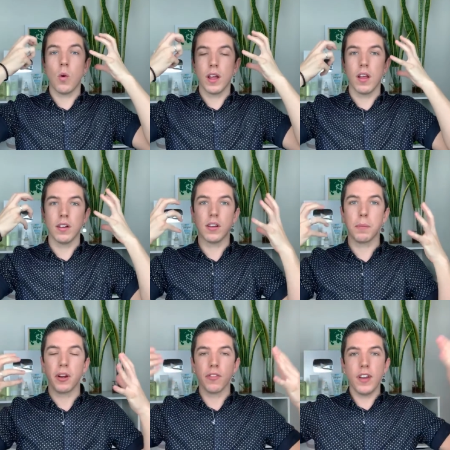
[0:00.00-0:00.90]
oil on top
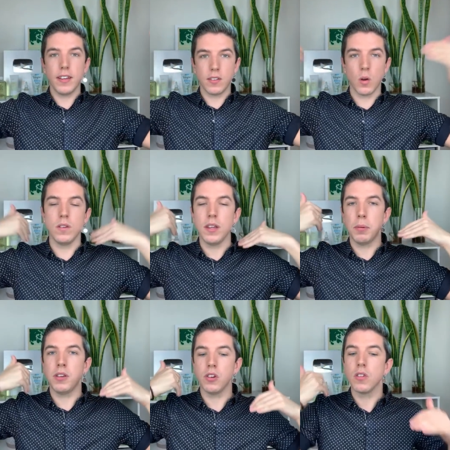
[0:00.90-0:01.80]
of your face, go deep
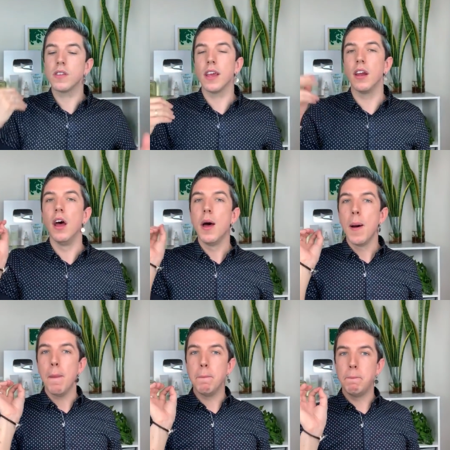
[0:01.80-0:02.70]
into your skin.
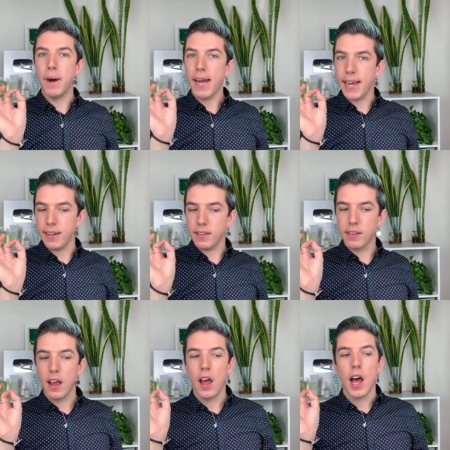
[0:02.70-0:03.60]
But
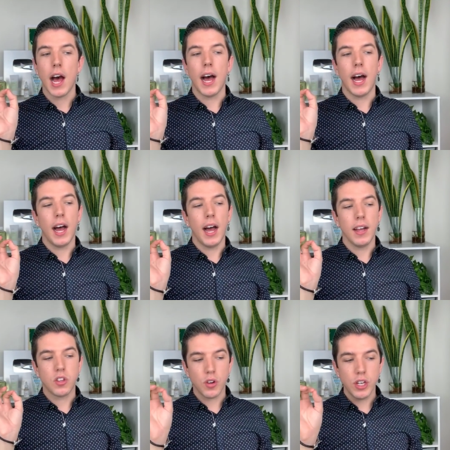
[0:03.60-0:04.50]

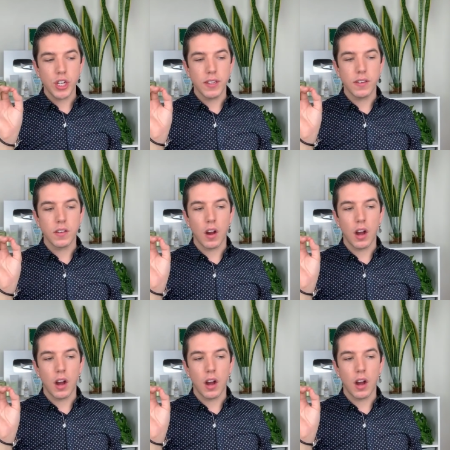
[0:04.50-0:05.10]
astringents